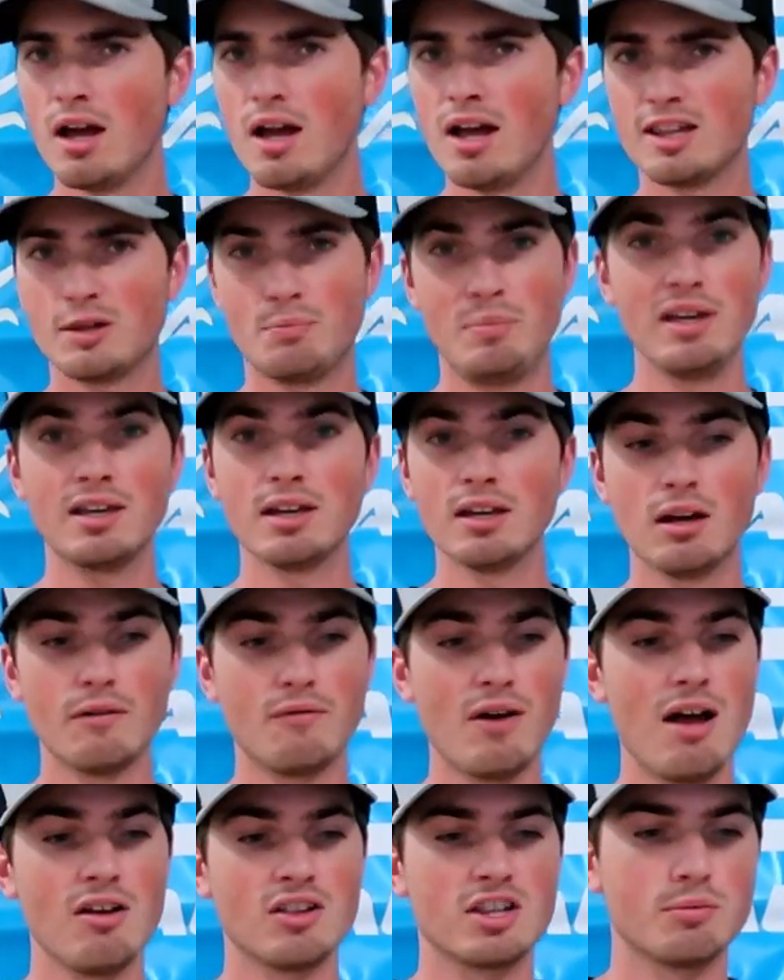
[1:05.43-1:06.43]
Speaking of
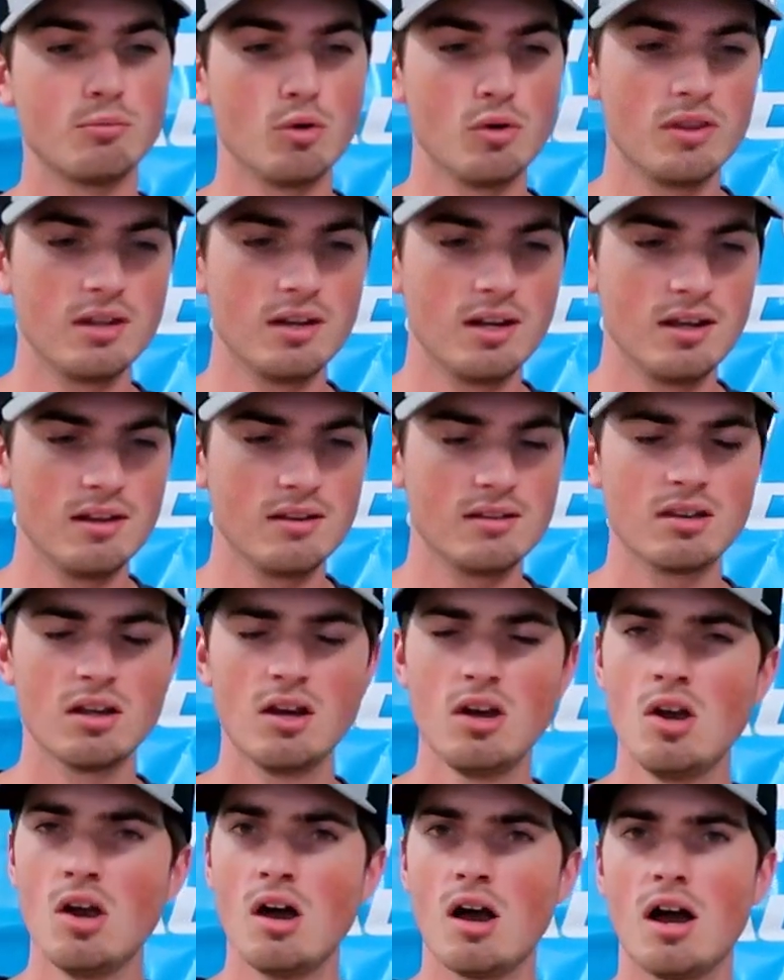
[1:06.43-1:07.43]
how smooth it is,
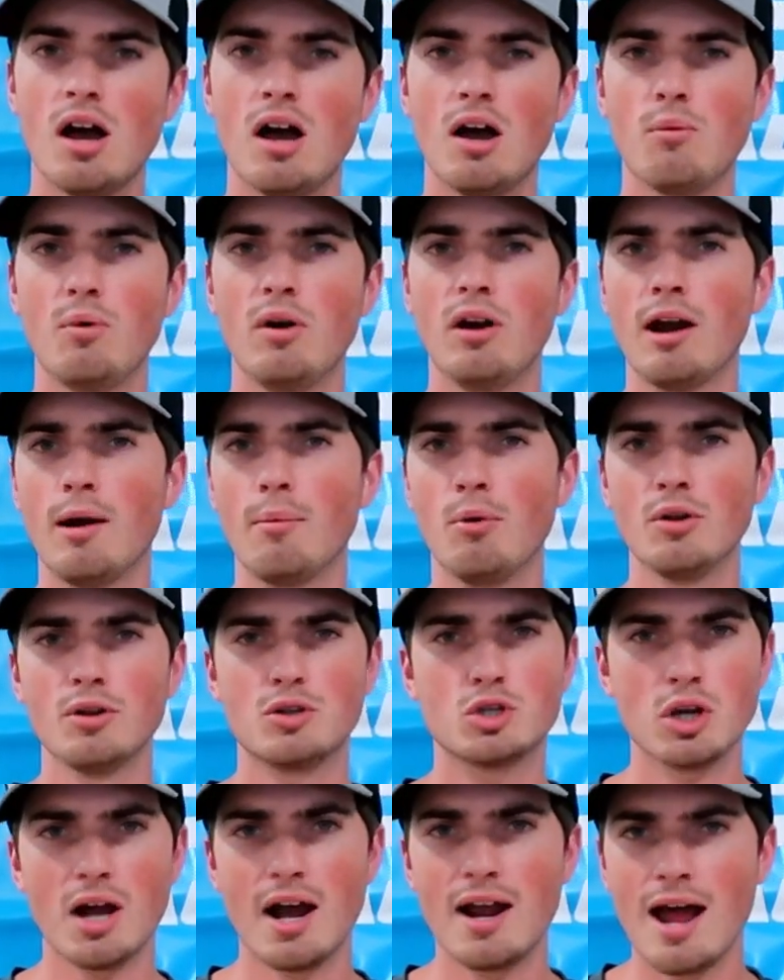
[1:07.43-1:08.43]
we were able to
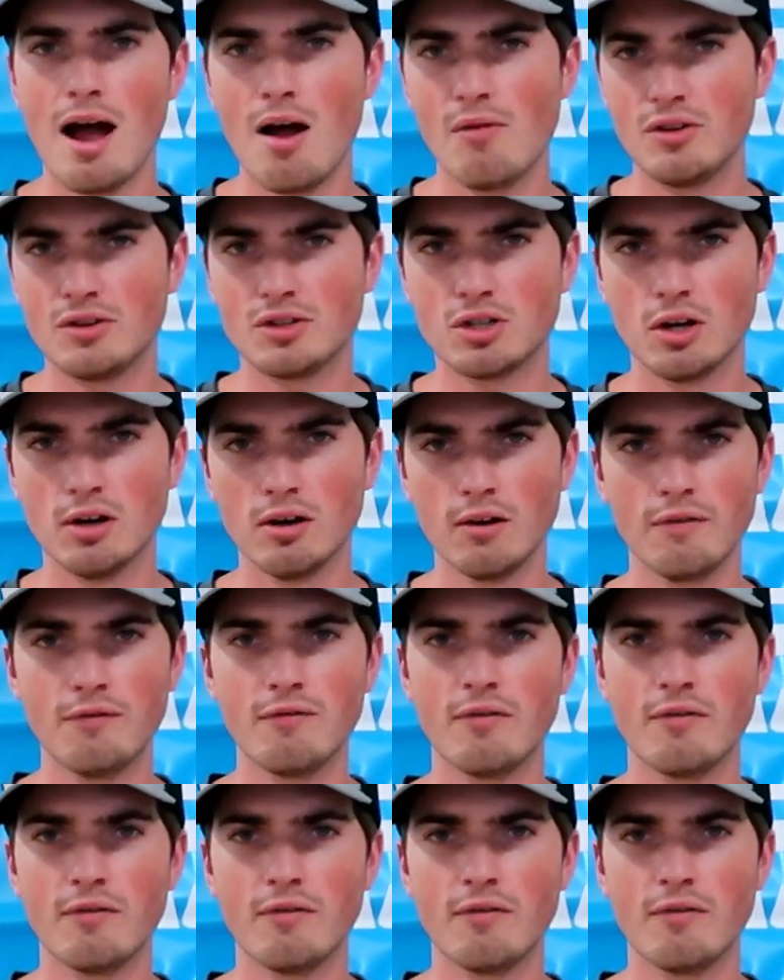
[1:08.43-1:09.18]
try it out in the turf.